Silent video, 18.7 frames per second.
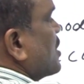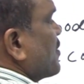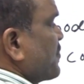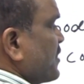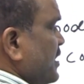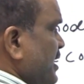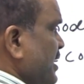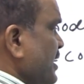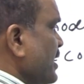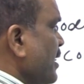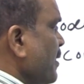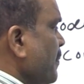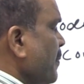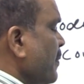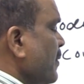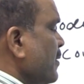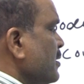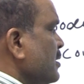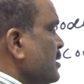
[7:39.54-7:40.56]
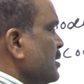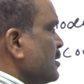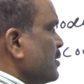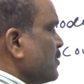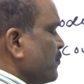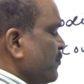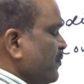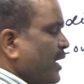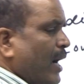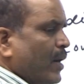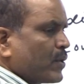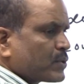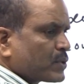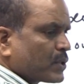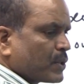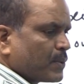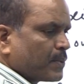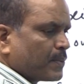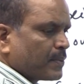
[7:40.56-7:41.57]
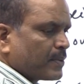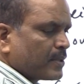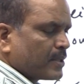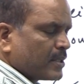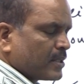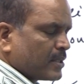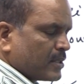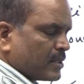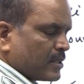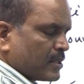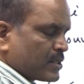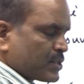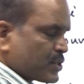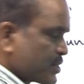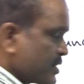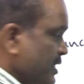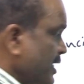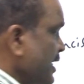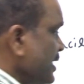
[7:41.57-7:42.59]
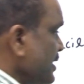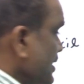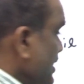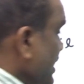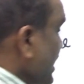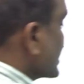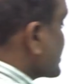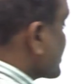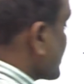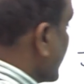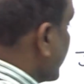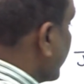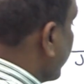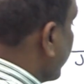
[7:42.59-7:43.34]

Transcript: of India, we have to see each and